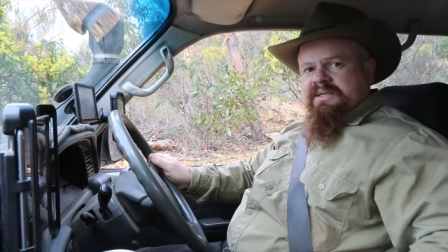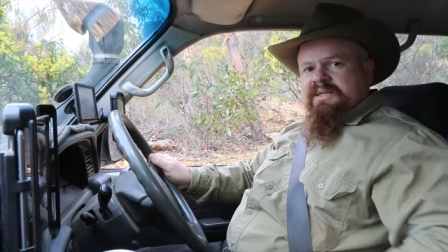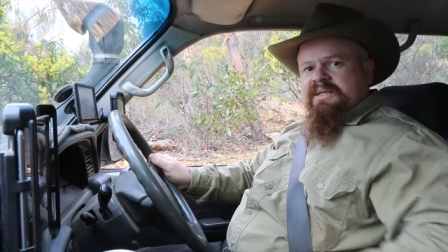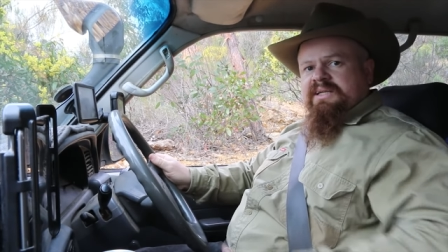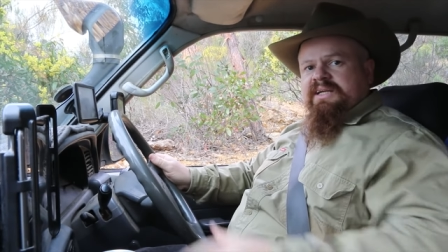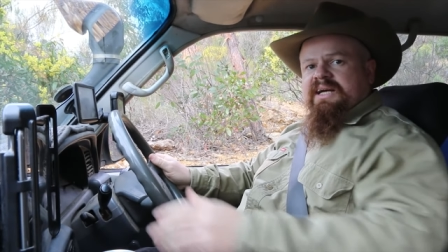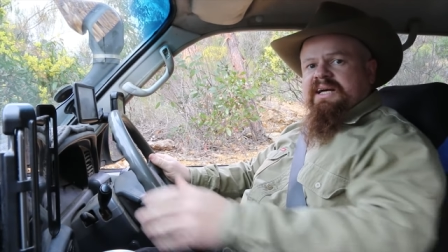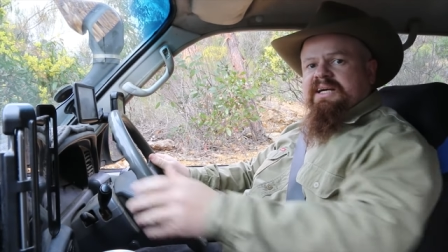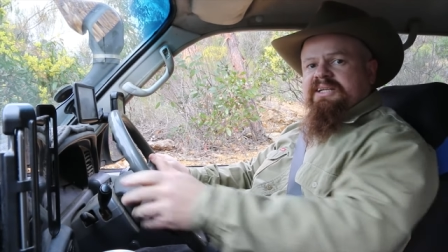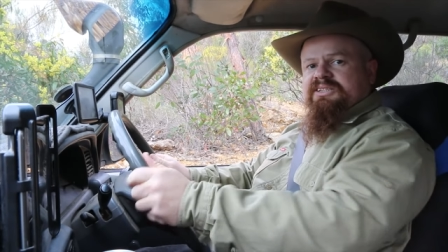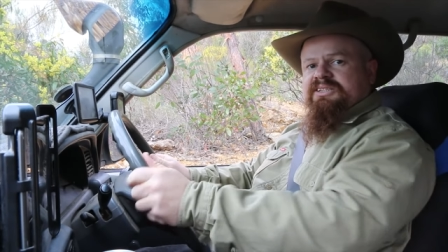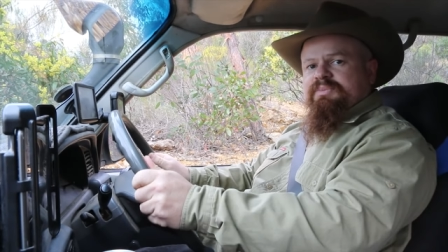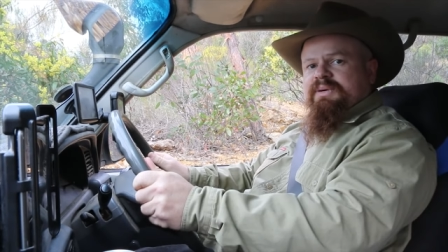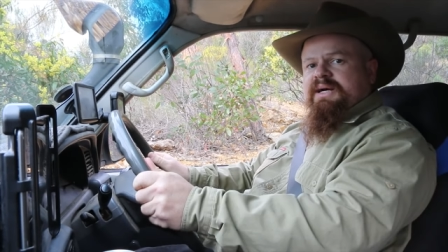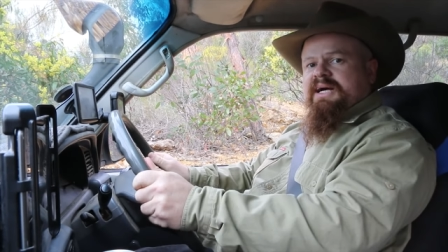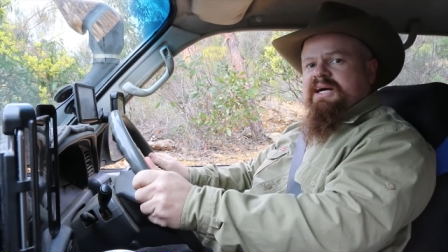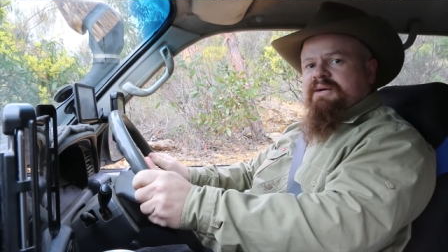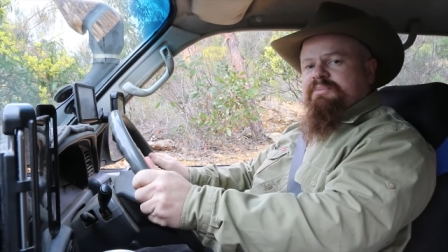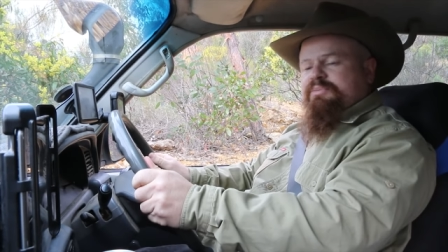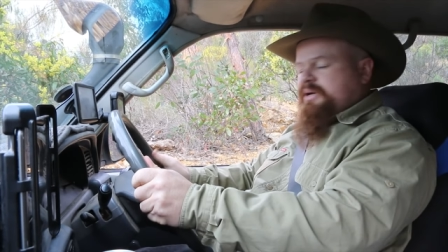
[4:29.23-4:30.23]
Engage the
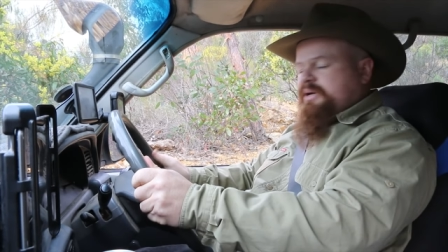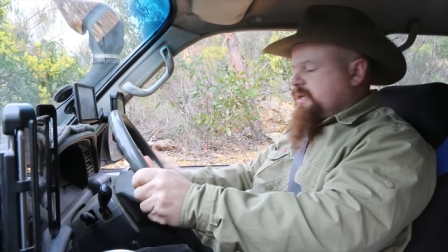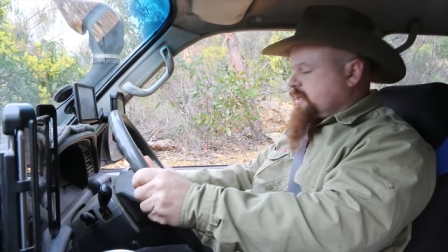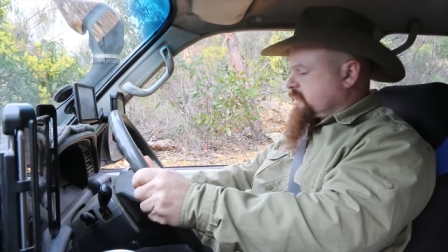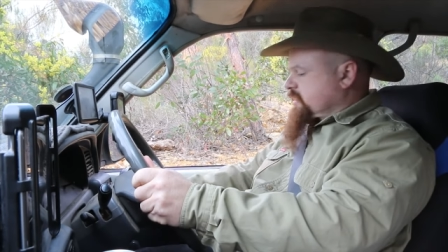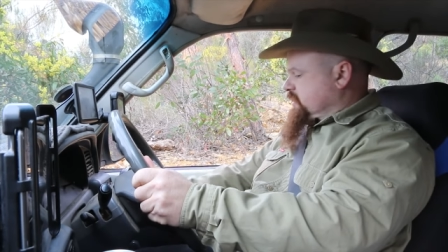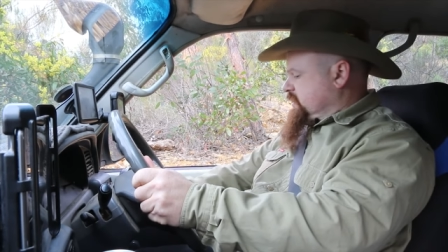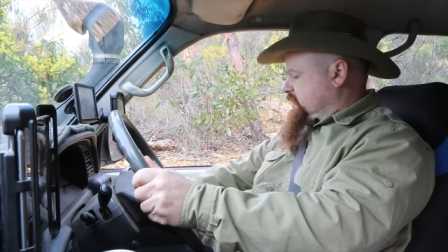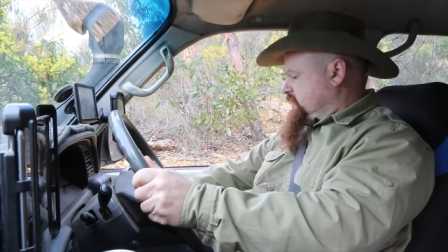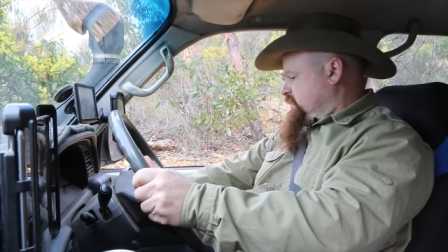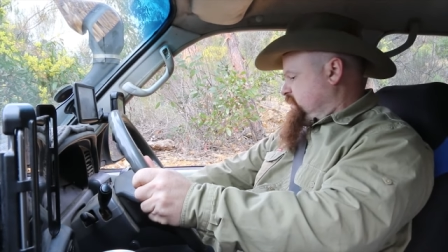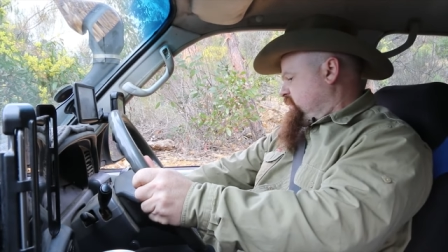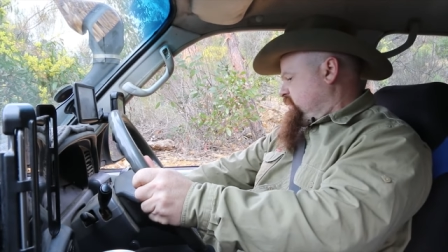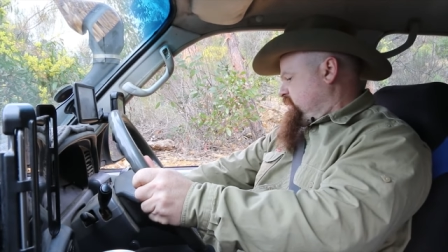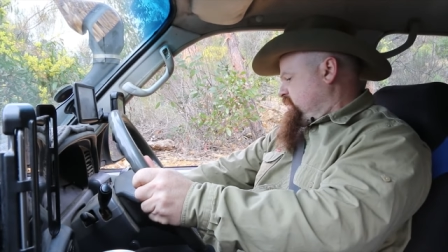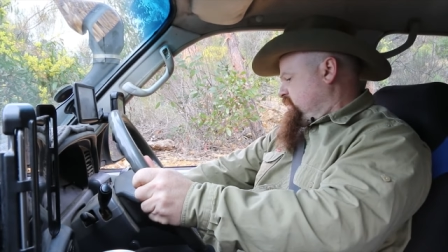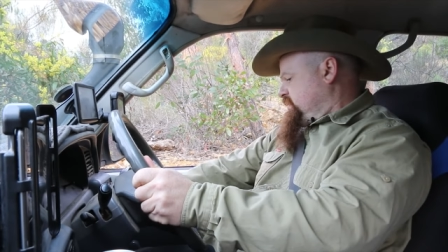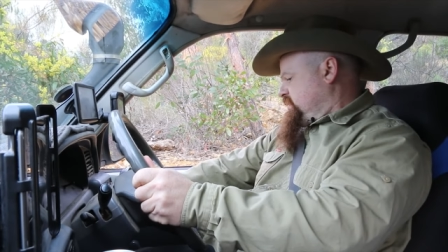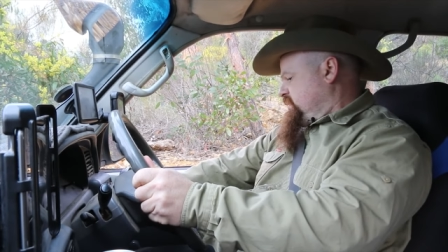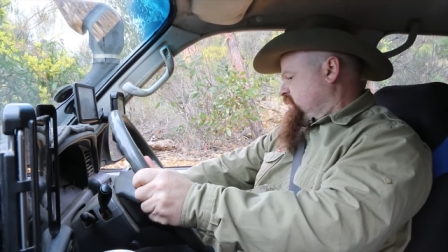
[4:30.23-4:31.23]
park brake,
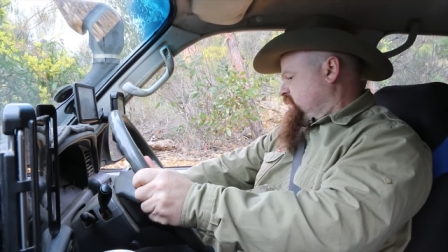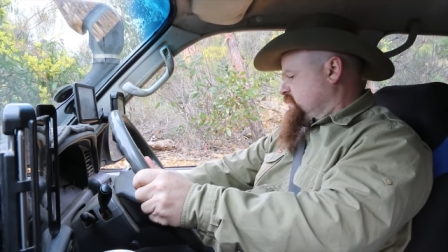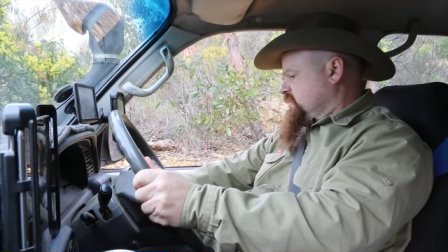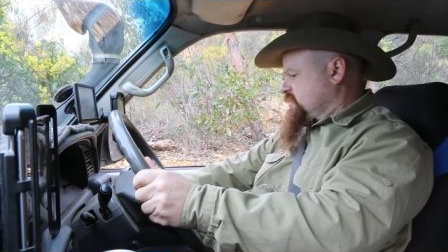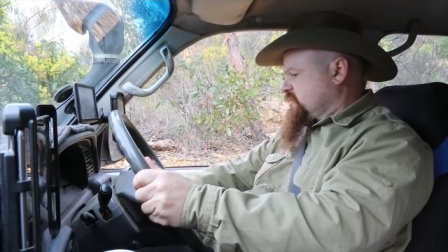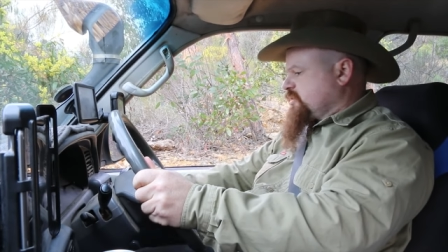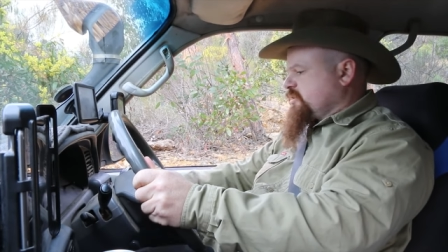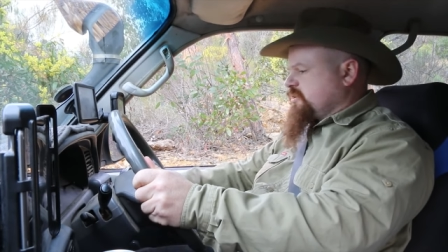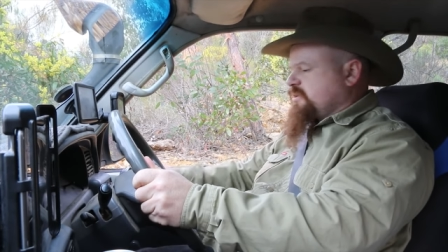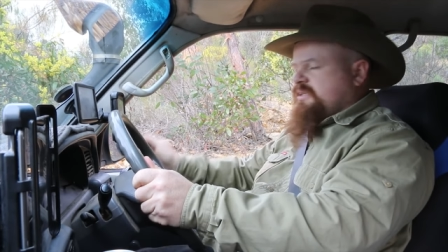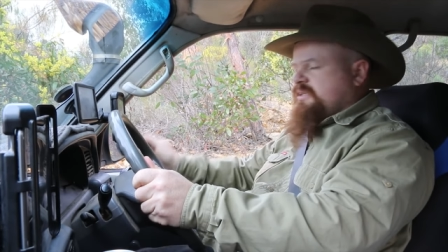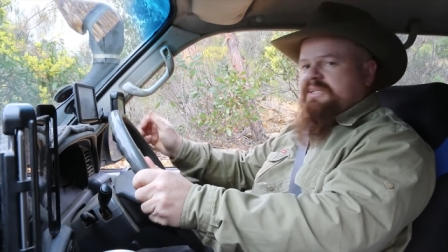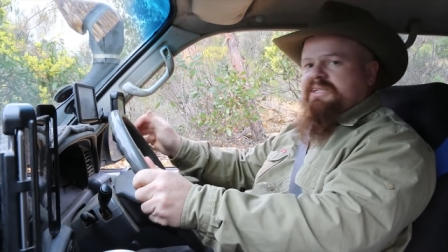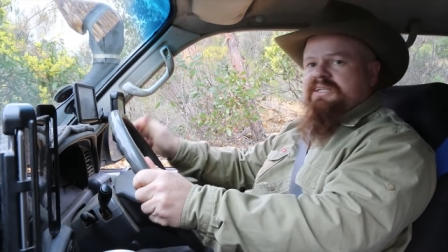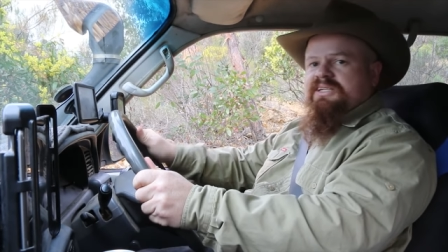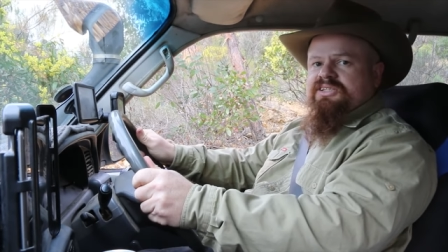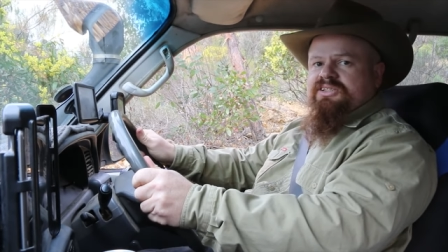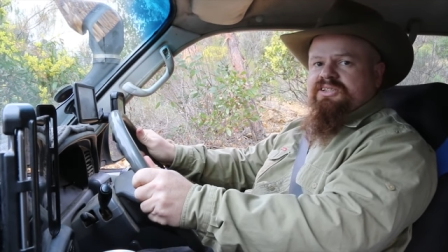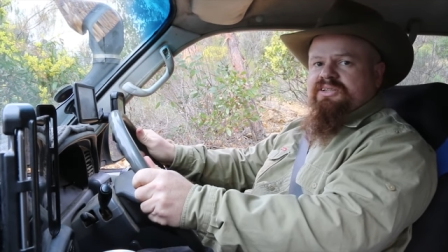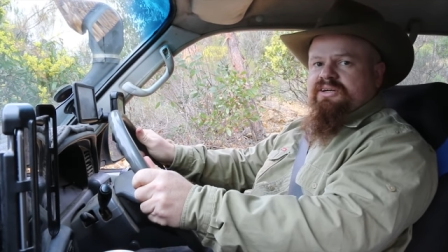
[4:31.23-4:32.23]
turn the
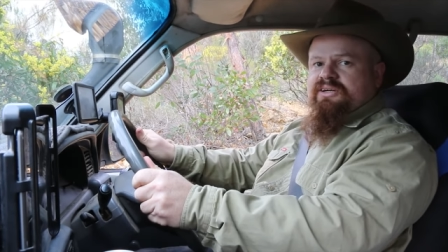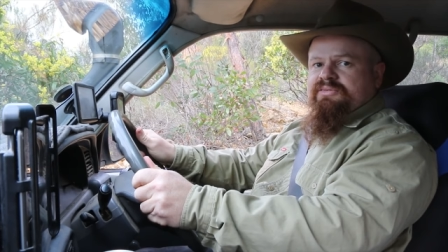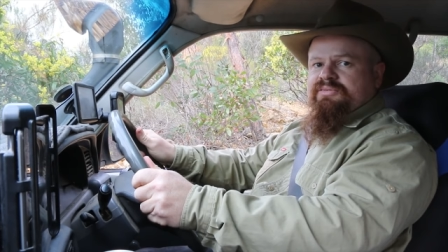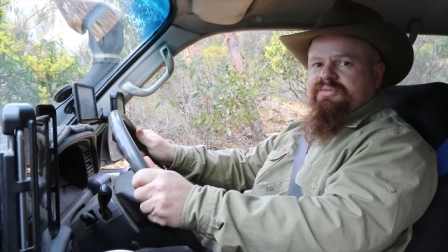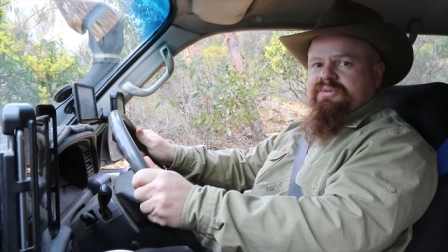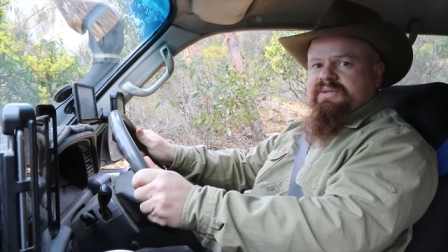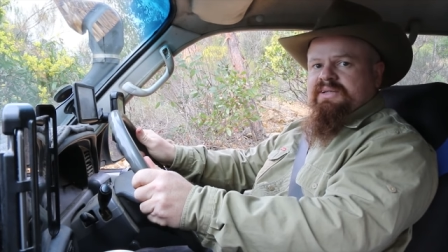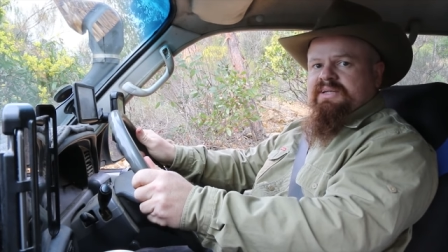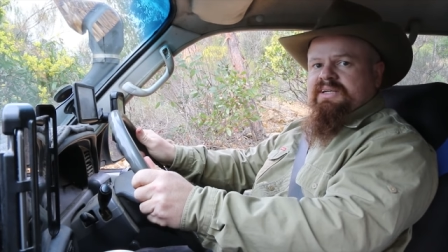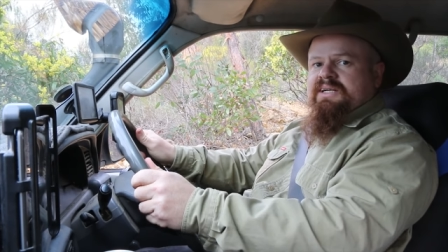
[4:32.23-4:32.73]
ignition off.